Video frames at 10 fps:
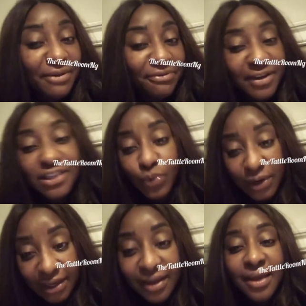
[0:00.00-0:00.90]
asked for a
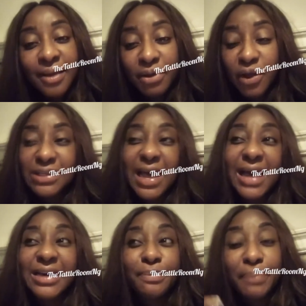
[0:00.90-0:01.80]
passport so
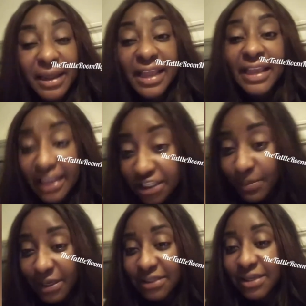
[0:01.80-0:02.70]
he could book a
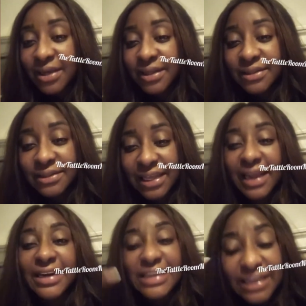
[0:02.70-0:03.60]
flight to South
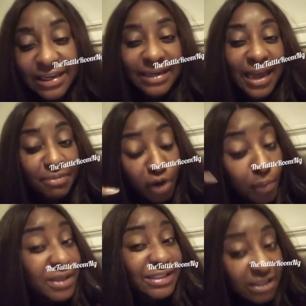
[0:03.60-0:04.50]
Africa, where
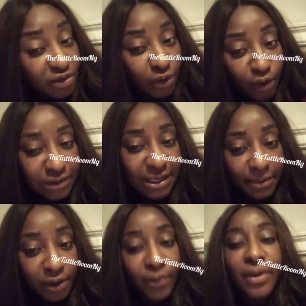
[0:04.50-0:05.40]
she had a business
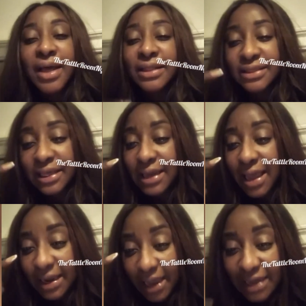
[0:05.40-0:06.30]
engagement at the time.
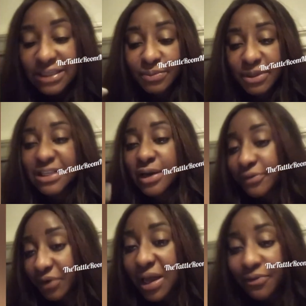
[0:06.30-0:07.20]
She sent him the
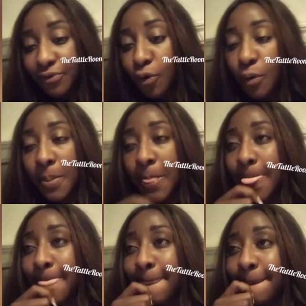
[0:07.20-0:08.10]
passport details
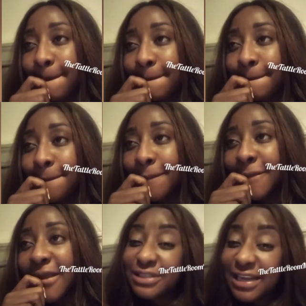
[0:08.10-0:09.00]
they never met.
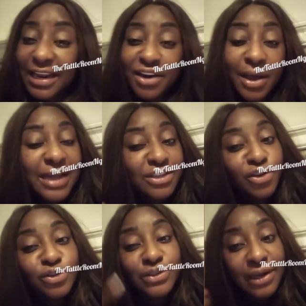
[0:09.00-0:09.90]
But then I knew I had to
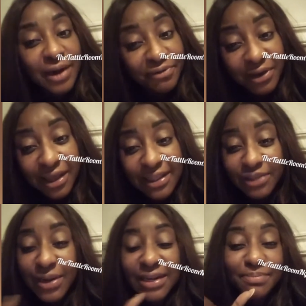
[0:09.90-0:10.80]
go to South Africa.
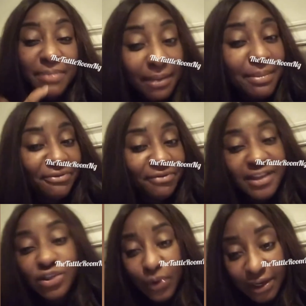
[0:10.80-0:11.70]
That's why I didn't make my
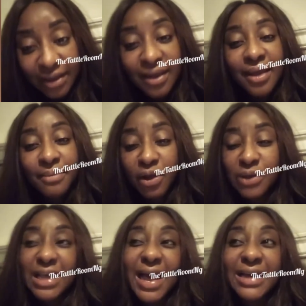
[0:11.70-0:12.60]
friend's wedding
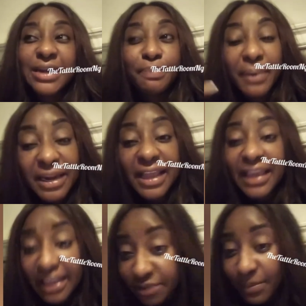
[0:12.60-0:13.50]
because I had a paid
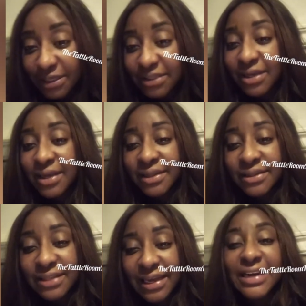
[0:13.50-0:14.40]
engagement
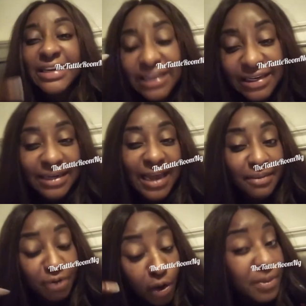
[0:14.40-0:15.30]
that I needed,
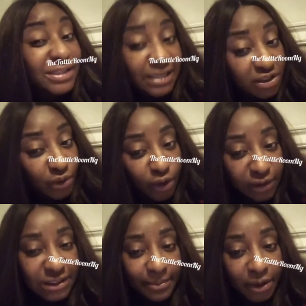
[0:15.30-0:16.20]
I'd committed to a
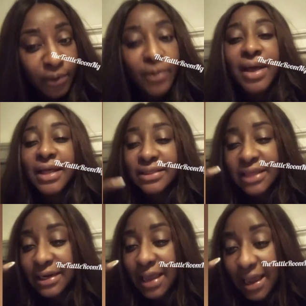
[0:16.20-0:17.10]
long time ago
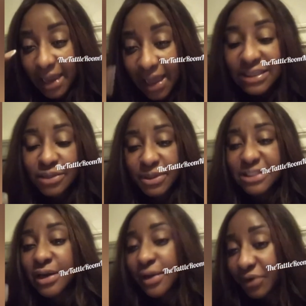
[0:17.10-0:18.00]
that I had to be in
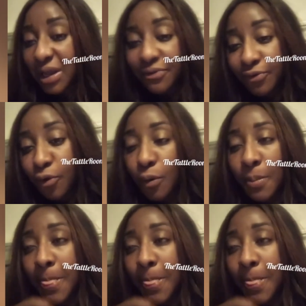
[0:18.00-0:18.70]
South Africa for.